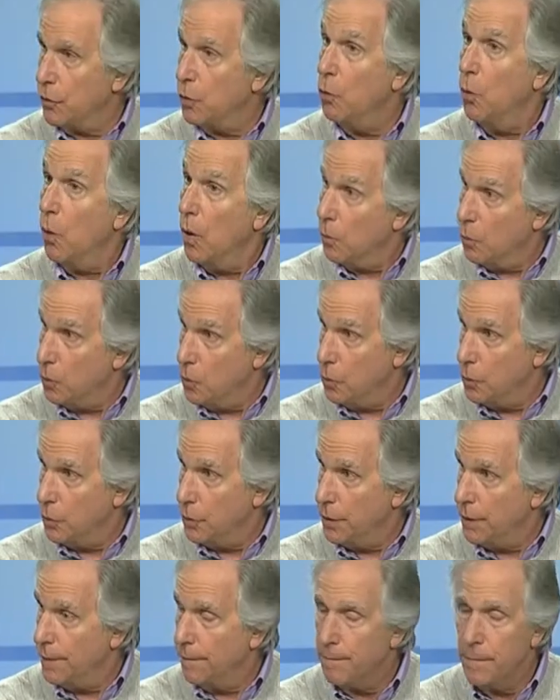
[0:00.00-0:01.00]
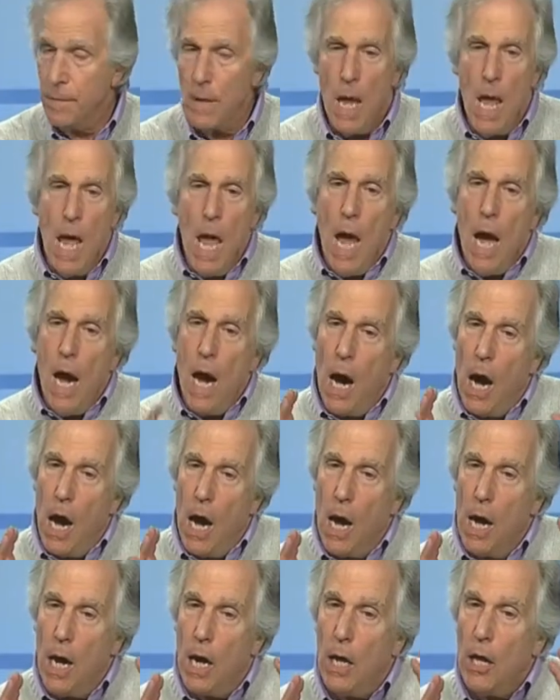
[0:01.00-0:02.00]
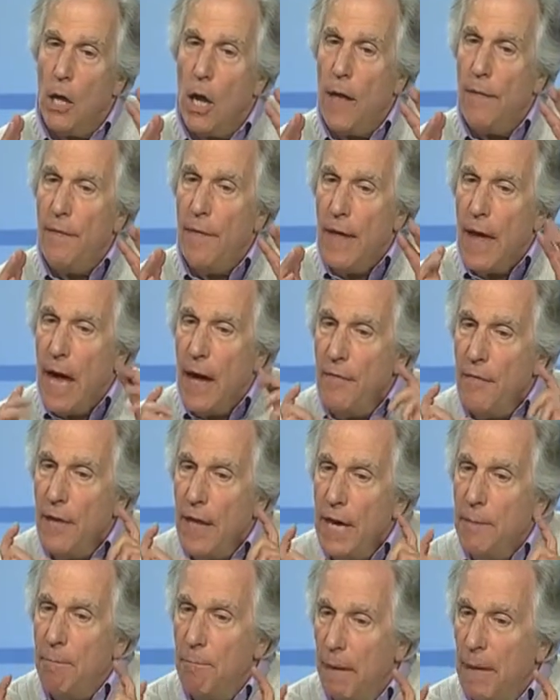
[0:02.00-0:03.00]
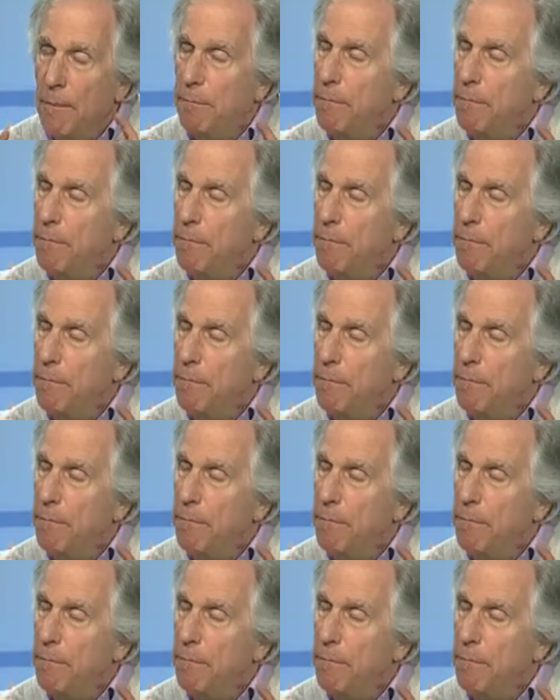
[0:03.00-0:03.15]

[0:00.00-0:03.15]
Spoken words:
who are rude. It might